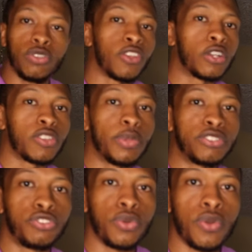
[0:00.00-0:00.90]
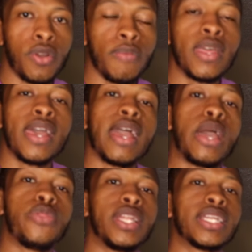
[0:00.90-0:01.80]
start to mature,
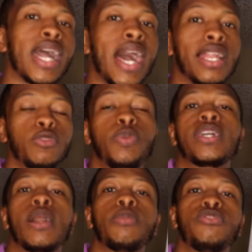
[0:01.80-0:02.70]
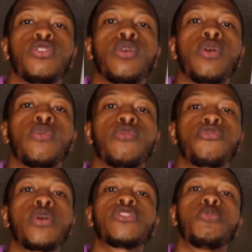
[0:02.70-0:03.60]
and then college becomes your
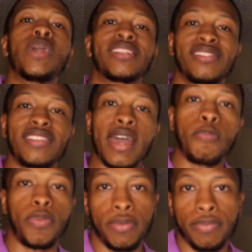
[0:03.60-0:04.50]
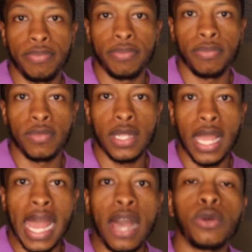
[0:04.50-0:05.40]
first big step
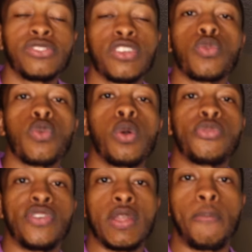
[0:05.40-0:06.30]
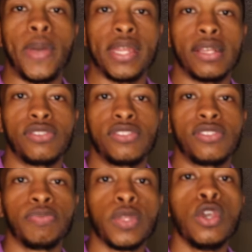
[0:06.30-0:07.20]
out to the road of independence.
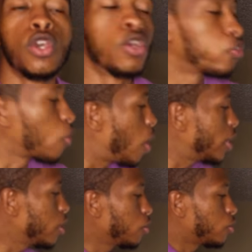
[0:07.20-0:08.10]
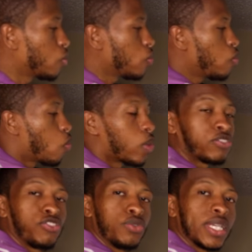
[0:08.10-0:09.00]
So what do you do
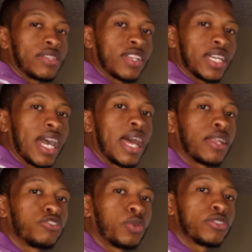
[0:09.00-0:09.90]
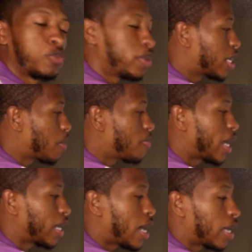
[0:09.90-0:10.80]
once you get to college, once you become
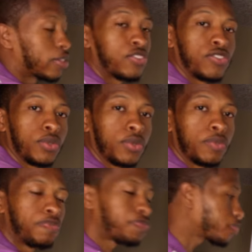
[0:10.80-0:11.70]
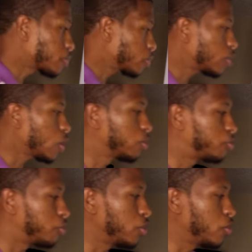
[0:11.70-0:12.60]
that college student? What
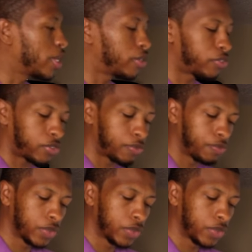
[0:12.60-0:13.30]
you do is